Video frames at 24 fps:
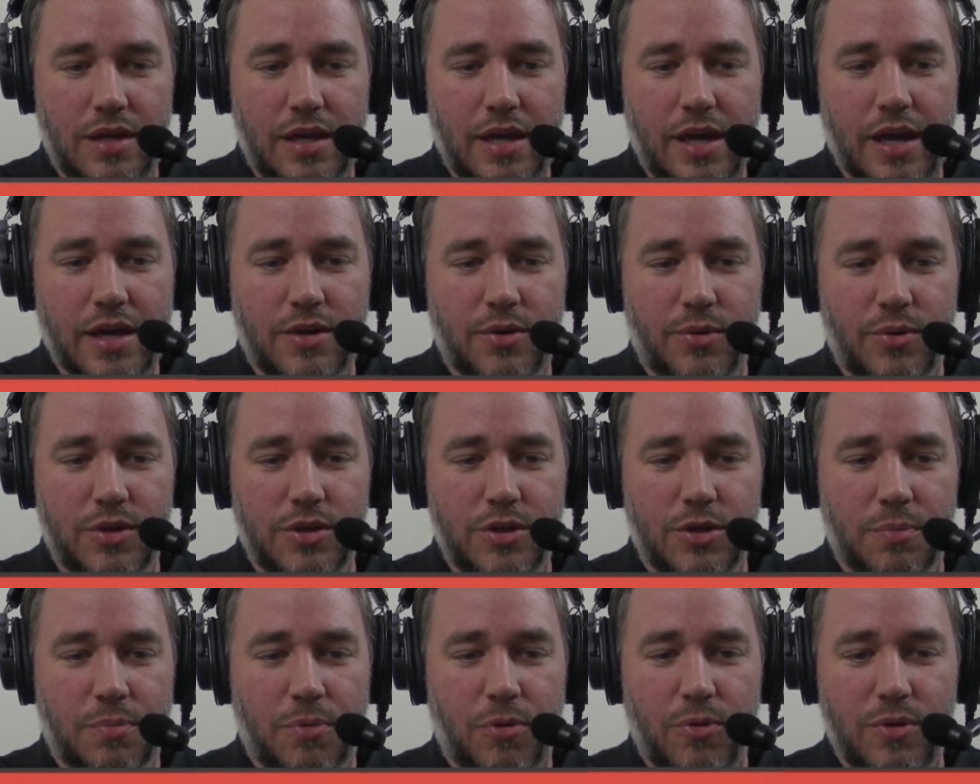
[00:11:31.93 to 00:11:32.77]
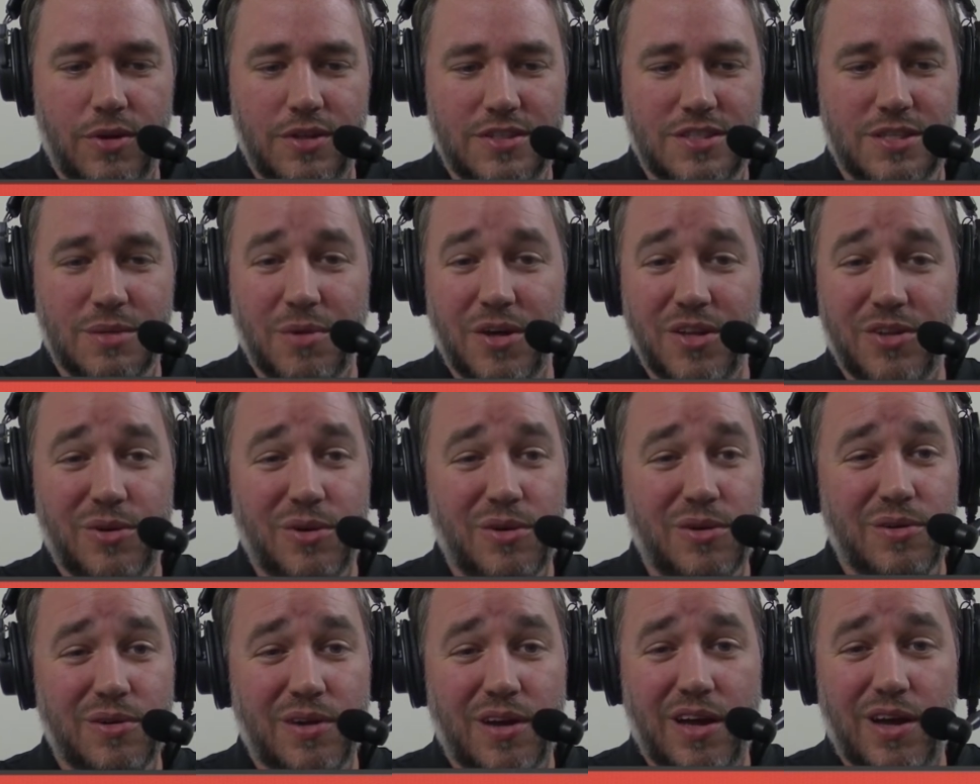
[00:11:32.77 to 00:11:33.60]
Echoing your point, some
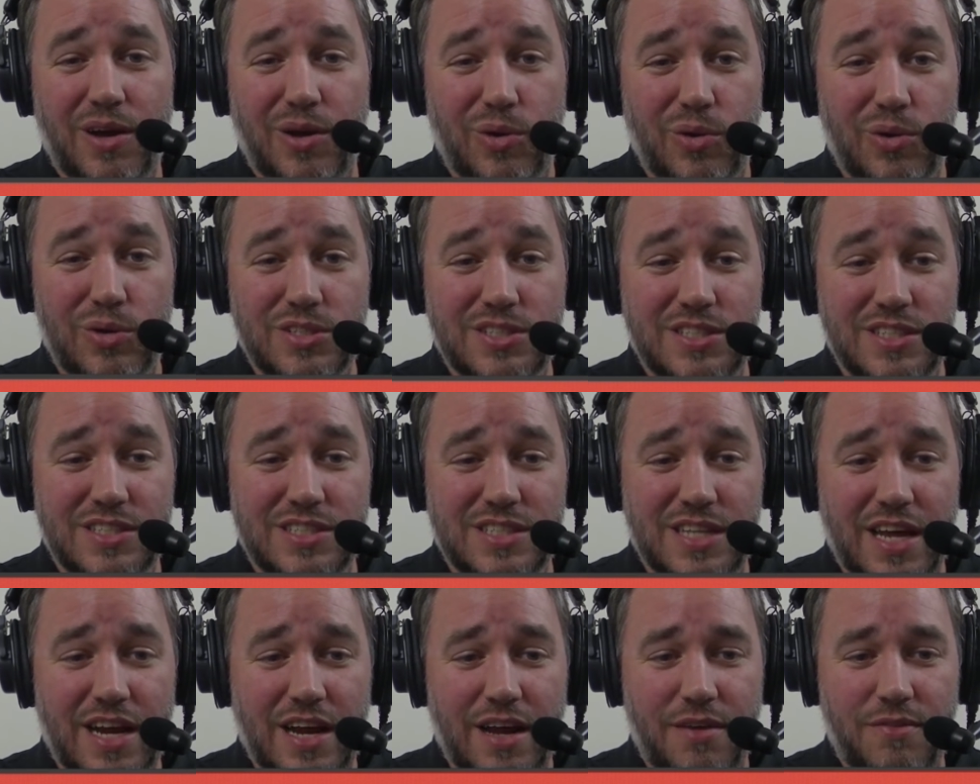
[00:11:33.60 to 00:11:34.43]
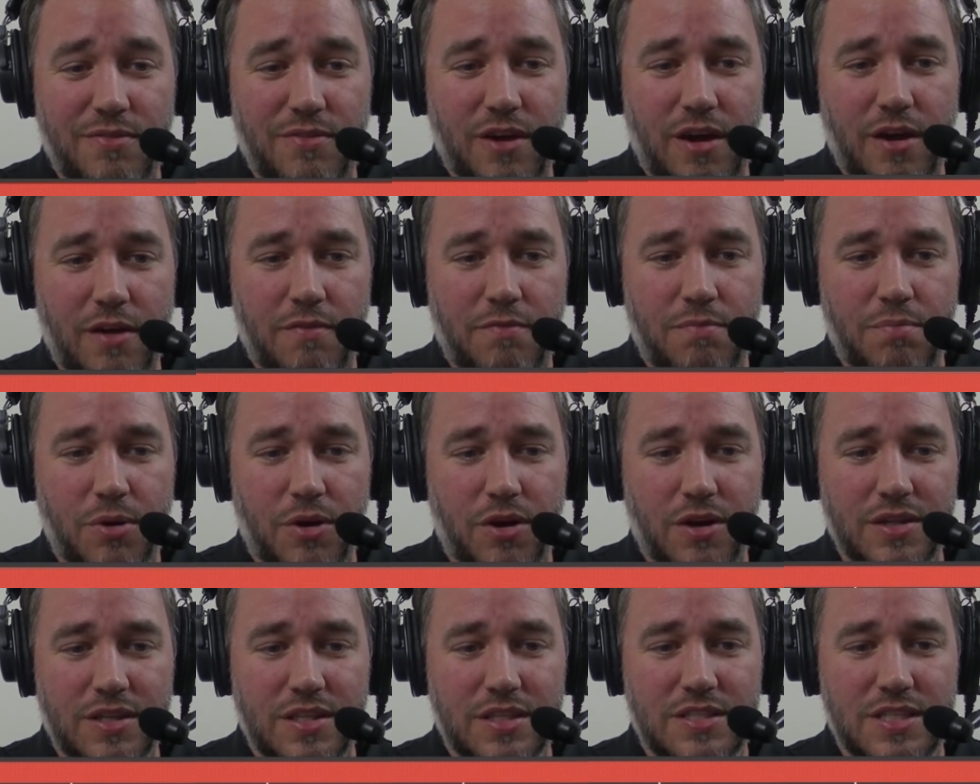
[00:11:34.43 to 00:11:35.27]
other horses that I've put
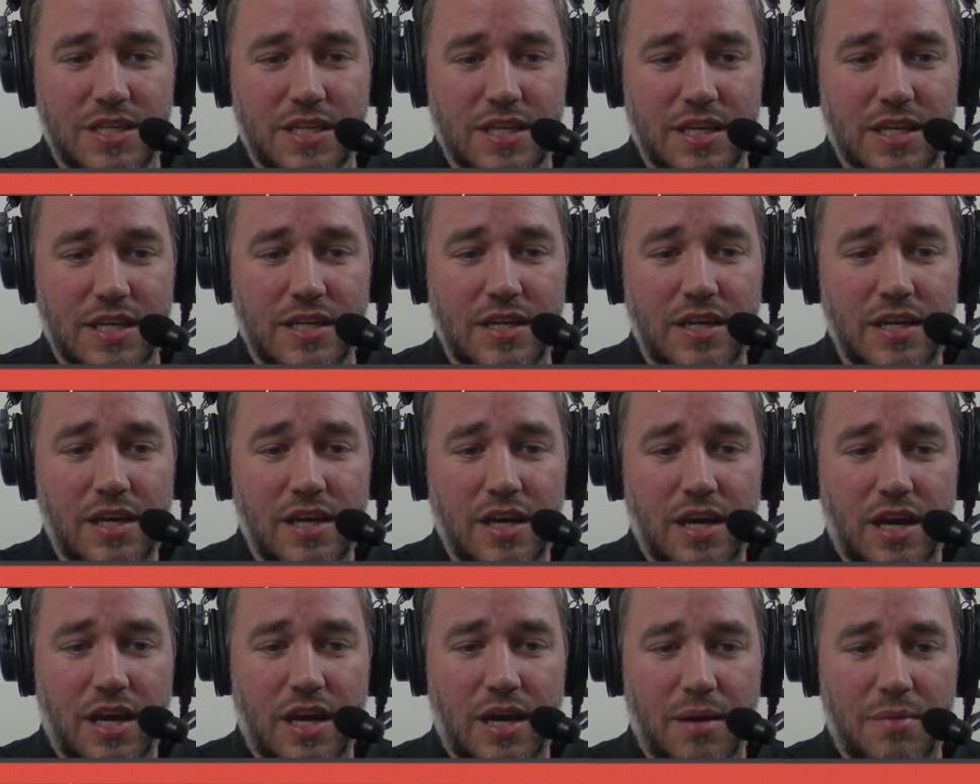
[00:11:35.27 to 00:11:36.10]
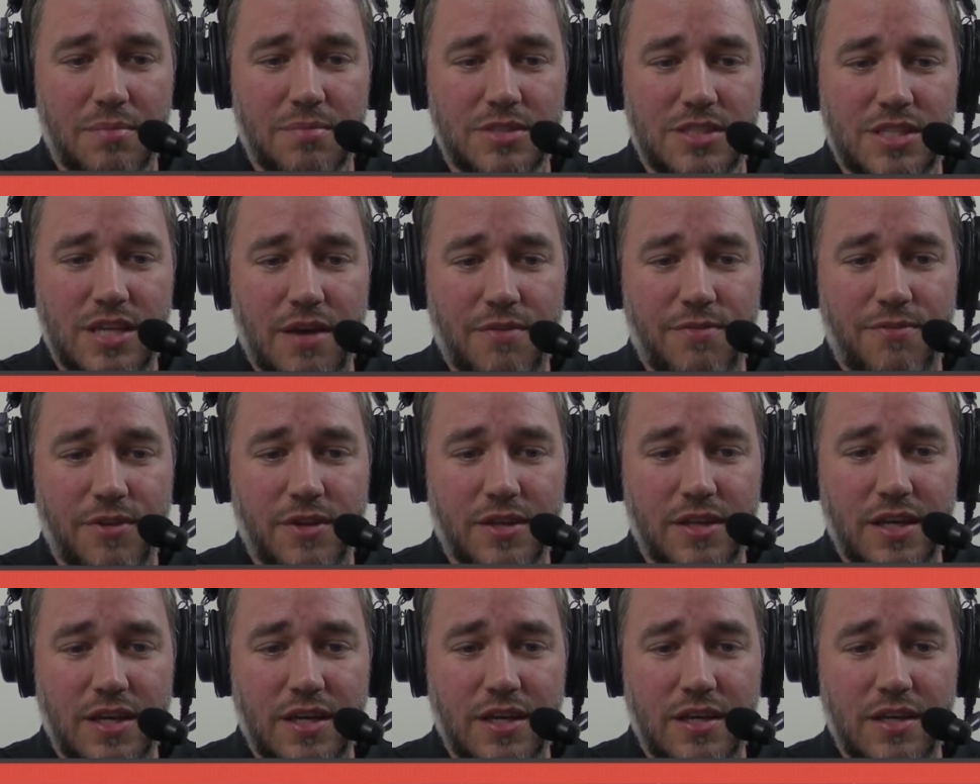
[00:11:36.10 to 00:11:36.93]
on the ticket,
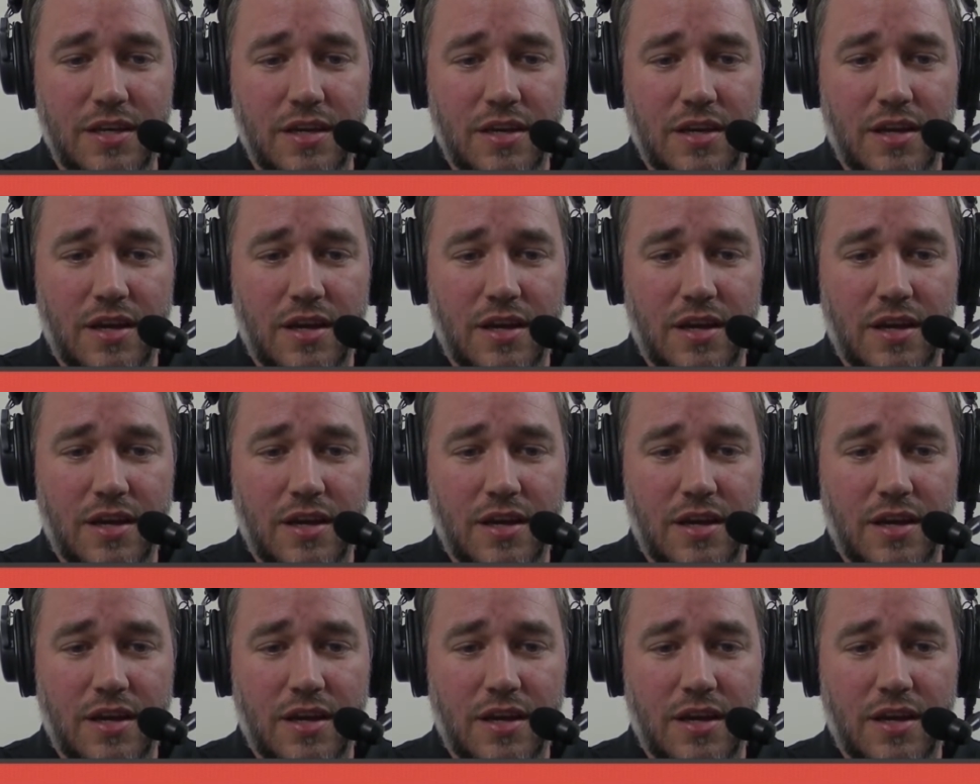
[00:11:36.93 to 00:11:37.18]
Zephali,